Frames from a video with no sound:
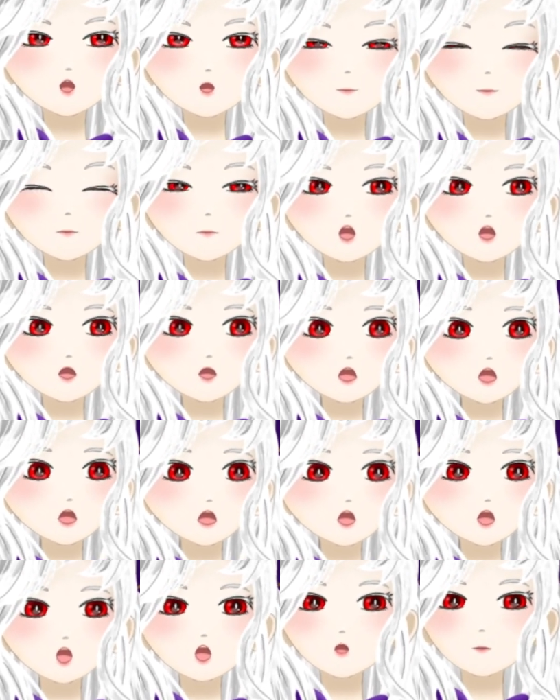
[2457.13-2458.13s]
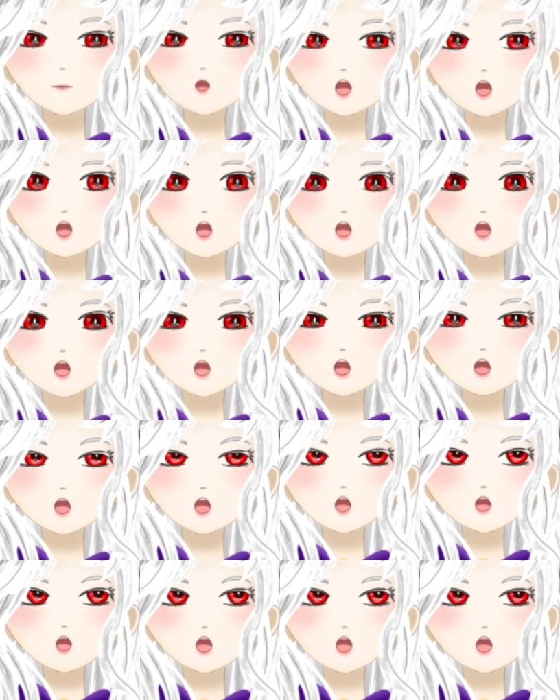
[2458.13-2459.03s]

and you strum with your right hand.